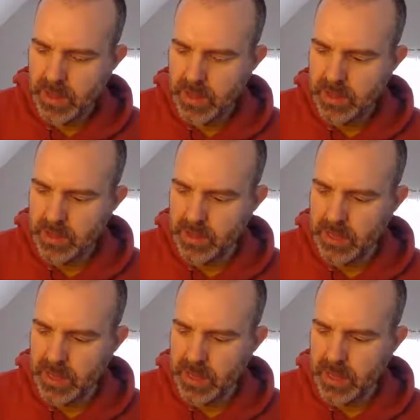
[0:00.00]

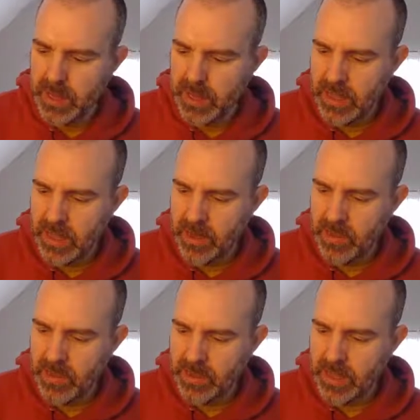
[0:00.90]
Z
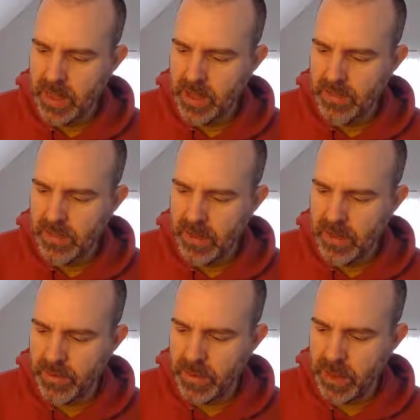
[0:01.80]
equals f
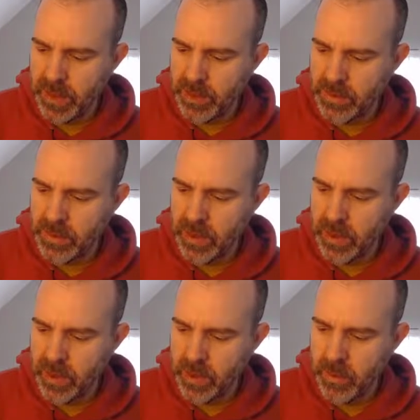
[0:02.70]
of x,
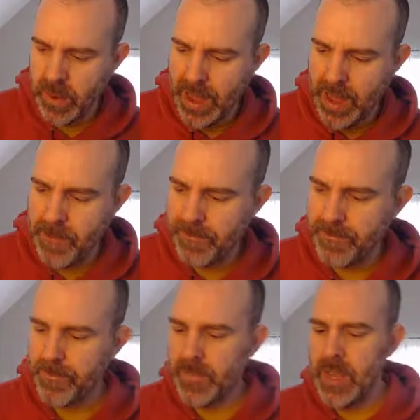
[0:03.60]
y.
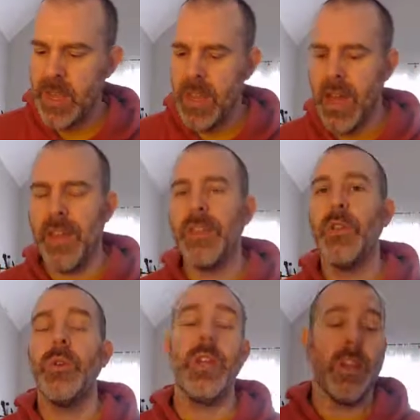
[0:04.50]
The
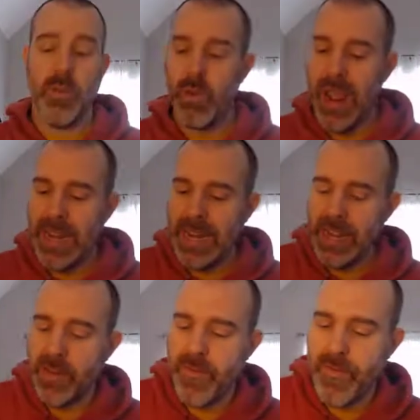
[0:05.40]
2D
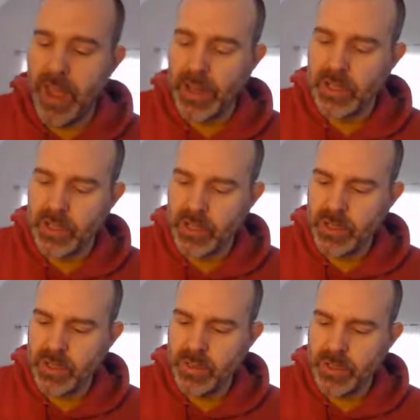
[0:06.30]
gradient
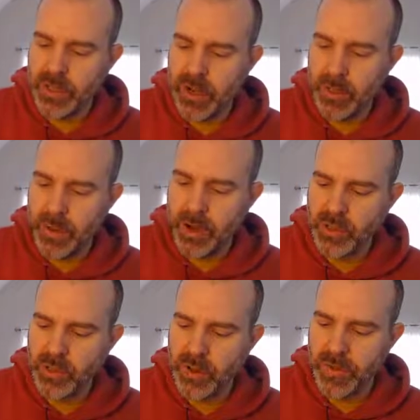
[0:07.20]
vectors, which are the
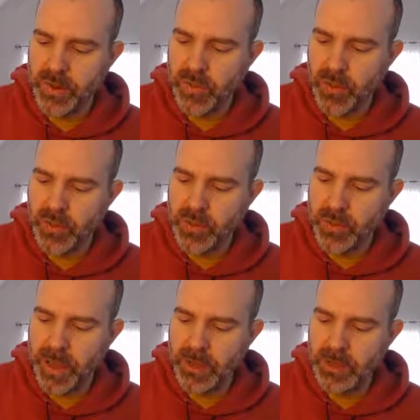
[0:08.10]
partial derivative with
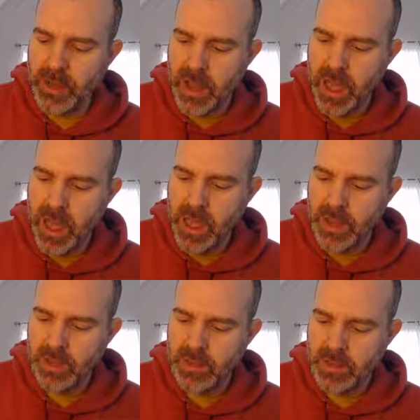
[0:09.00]
respect to
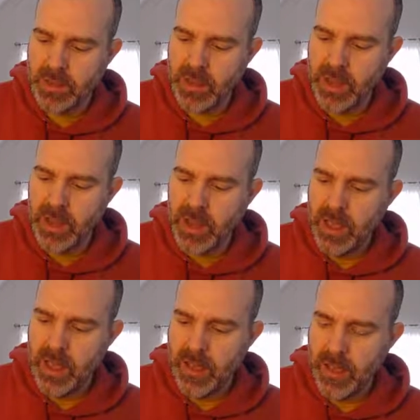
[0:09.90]
x,
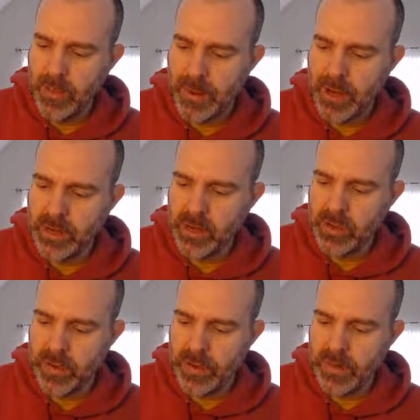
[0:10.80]
and then the partial
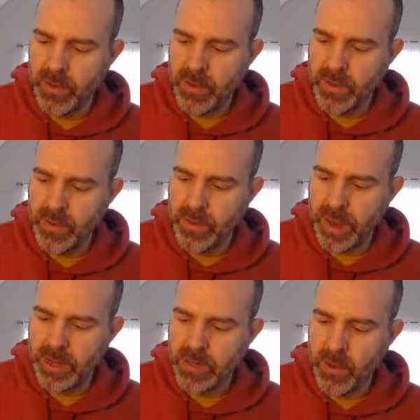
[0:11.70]
derivative with
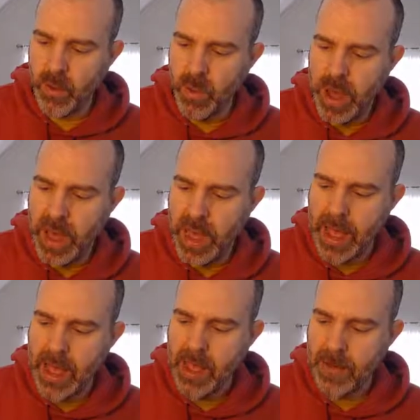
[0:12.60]
respect to y,